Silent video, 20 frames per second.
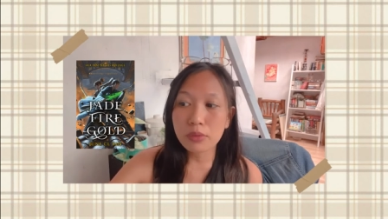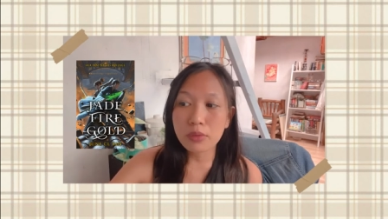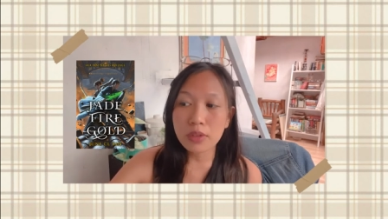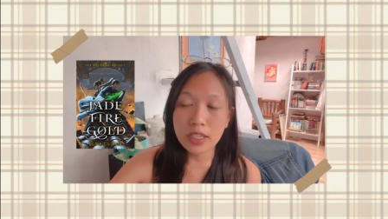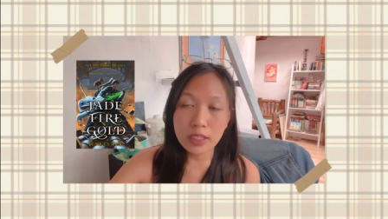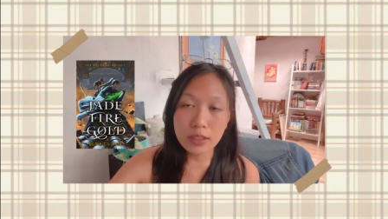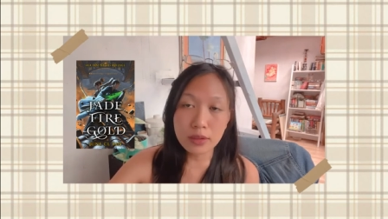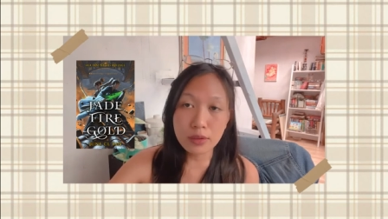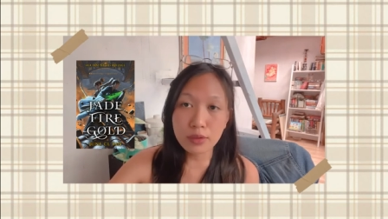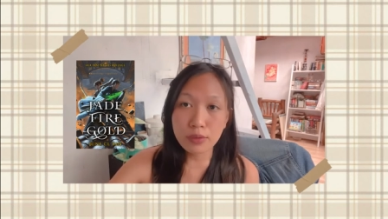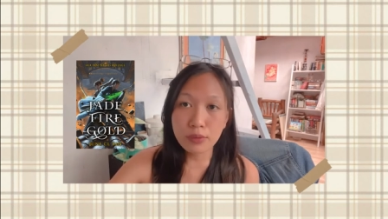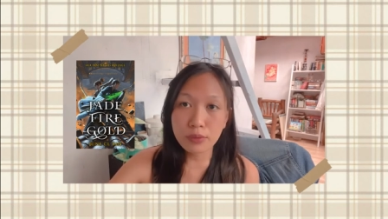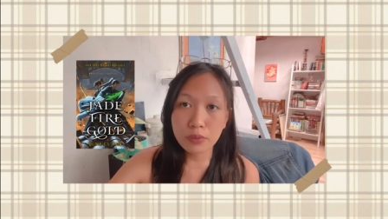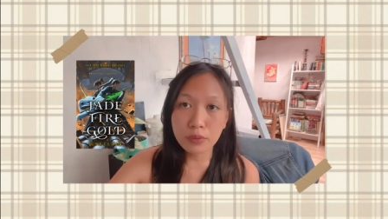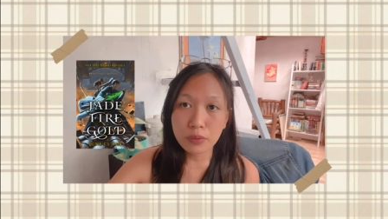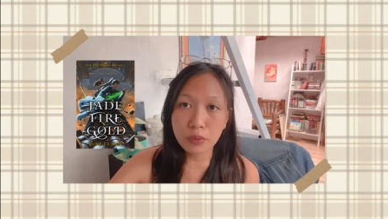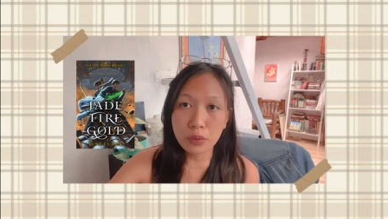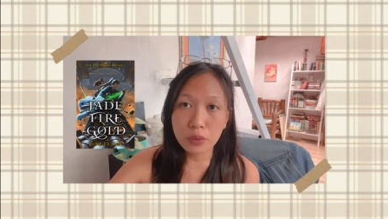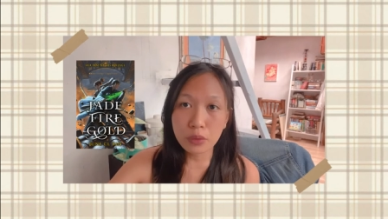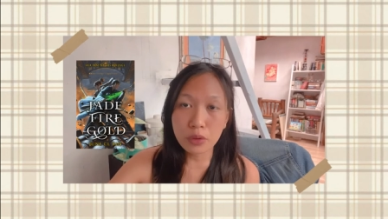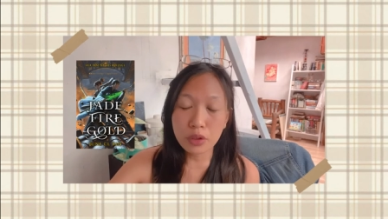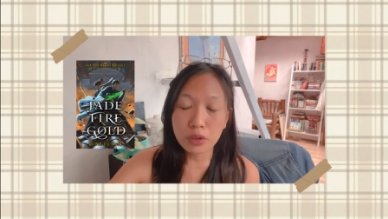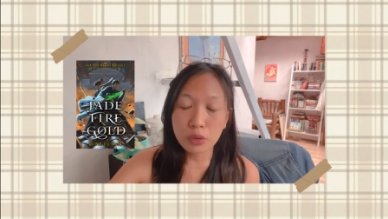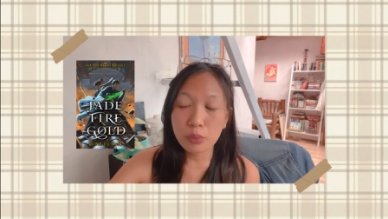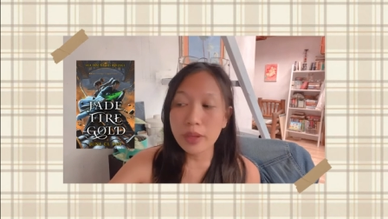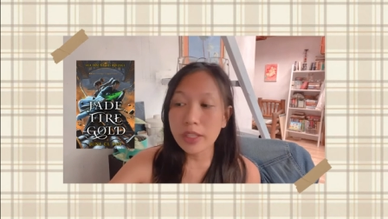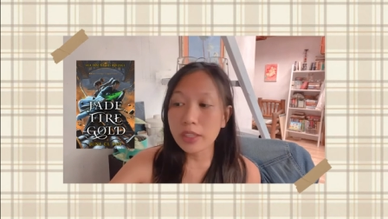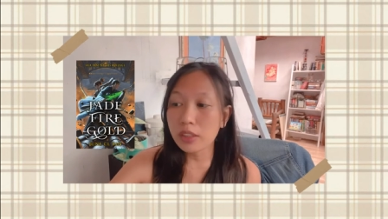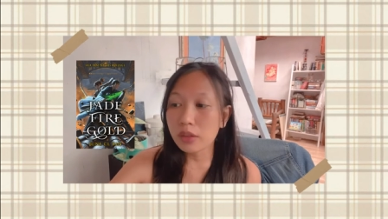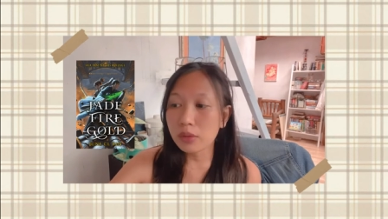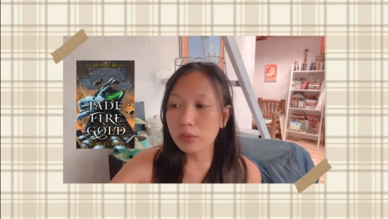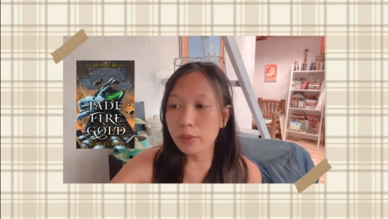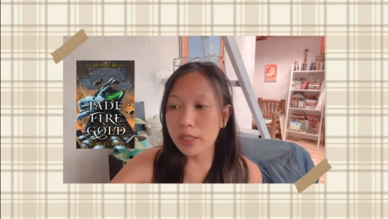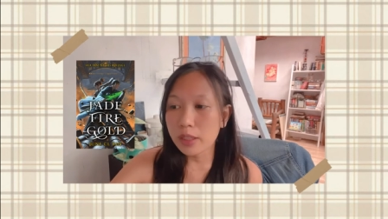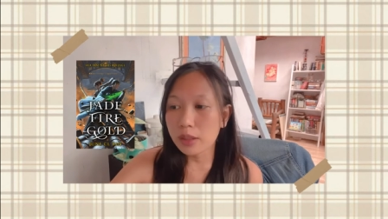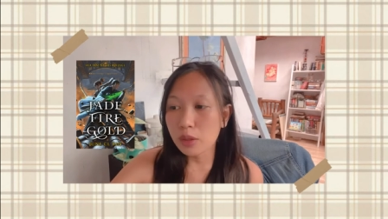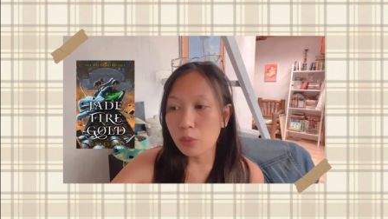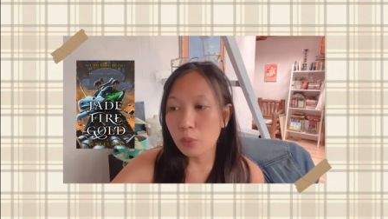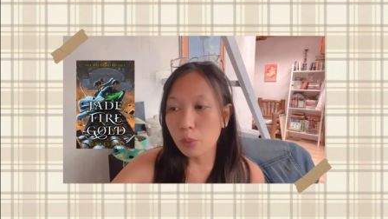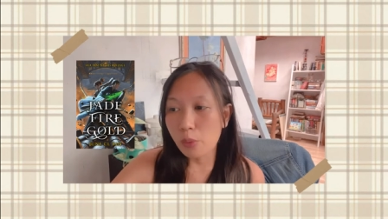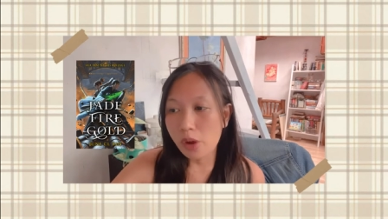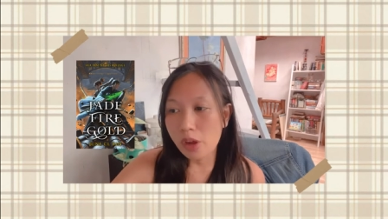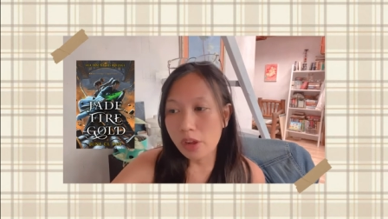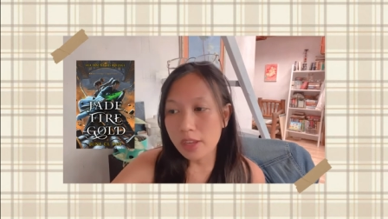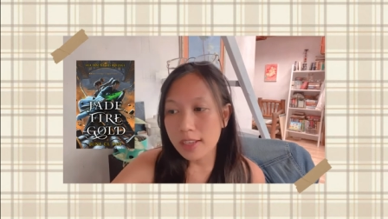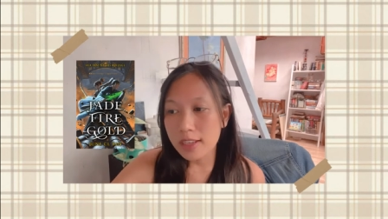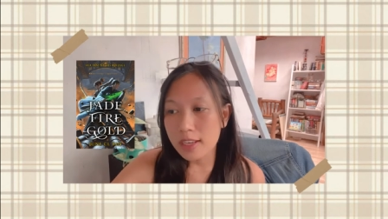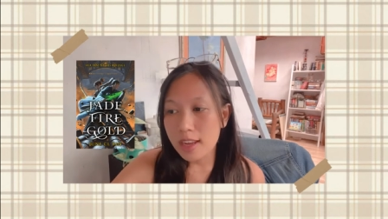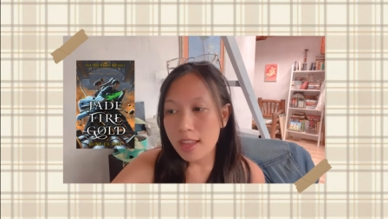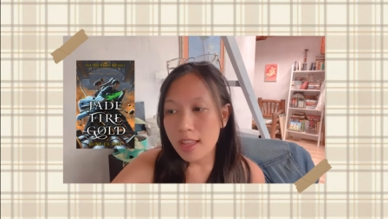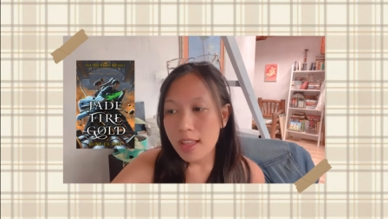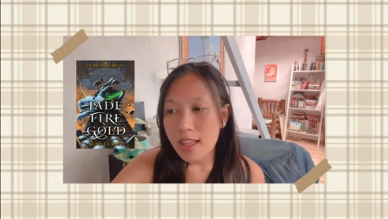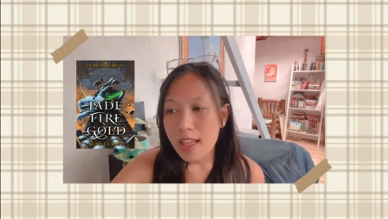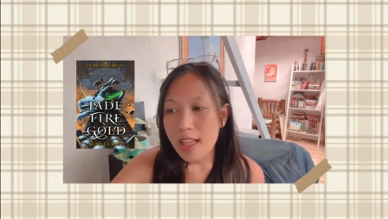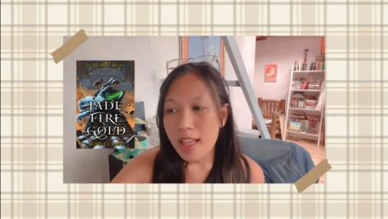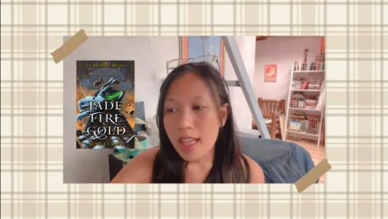reads for 2021